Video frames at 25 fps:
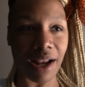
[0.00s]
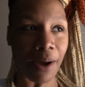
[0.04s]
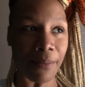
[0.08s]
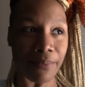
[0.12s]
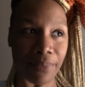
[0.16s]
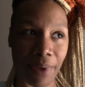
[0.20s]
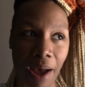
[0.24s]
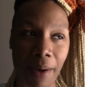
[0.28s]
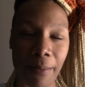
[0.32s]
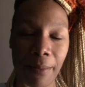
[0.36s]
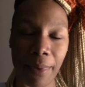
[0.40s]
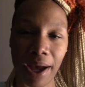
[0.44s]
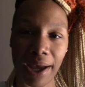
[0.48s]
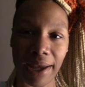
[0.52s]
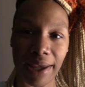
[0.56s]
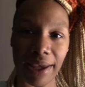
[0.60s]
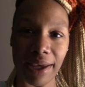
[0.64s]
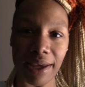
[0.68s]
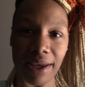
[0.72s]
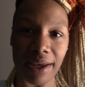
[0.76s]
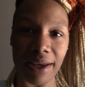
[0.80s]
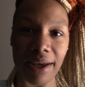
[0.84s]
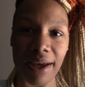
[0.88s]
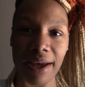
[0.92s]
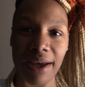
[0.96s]
I'm not buying
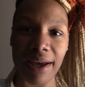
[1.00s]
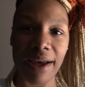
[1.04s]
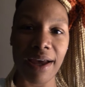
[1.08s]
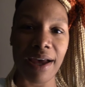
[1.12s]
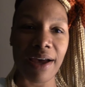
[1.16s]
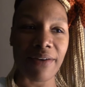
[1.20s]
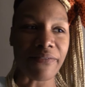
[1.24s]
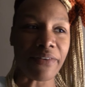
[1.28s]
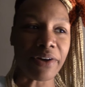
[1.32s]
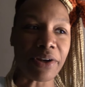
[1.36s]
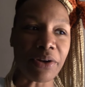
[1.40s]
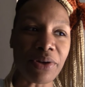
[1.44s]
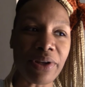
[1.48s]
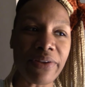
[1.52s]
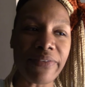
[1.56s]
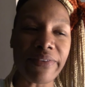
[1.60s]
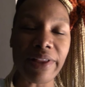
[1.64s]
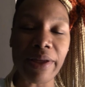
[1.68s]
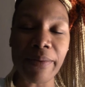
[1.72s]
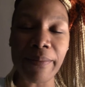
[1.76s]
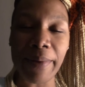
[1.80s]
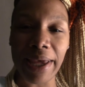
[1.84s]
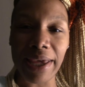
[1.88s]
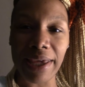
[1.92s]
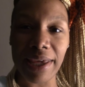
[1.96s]
it. If I don't even
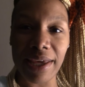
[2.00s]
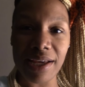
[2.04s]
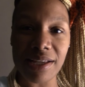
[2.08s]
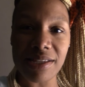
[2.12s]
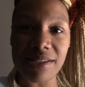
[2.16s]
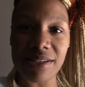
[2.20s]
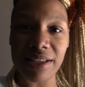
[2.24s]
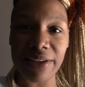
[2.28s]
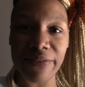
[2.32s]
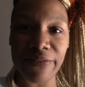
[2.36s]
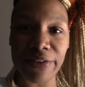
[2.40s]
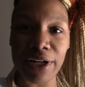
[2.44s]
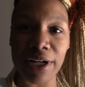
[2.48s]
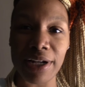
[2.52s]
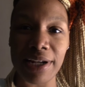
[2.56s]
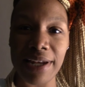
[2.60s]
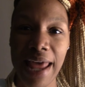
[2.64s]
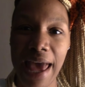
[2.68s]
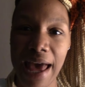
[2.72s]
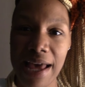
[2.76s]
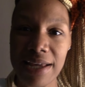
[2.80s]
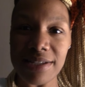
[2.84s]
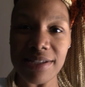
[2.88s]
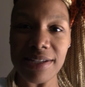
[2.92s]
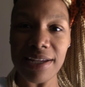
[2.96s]
let my kids live in a
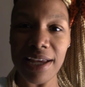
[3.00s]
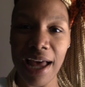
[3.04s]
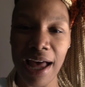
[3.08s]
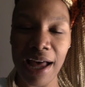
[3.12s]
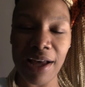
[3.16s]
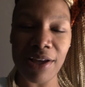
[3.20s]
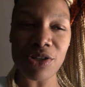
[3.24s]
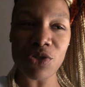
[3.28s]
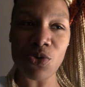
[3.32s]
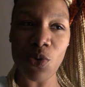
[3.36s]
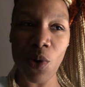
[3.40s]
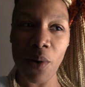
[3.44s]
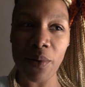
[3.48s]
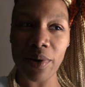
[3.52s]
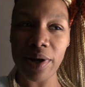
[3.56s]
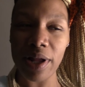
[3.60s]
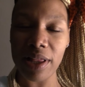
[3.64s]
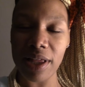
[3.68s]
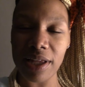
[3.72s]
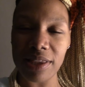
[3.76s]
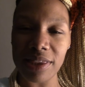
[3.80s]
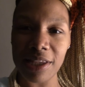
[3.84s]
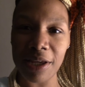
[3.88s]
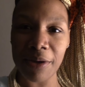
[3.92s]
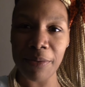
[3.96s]
nasty house, why would
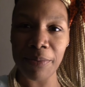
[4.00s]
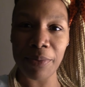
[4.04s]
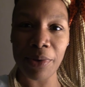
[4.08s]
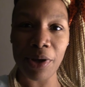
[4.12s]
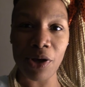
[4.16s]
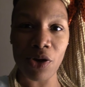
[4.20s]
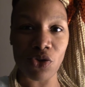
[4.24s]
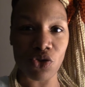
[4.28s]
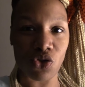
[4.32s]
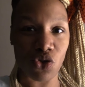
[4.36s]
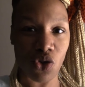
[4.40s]
I let them uh,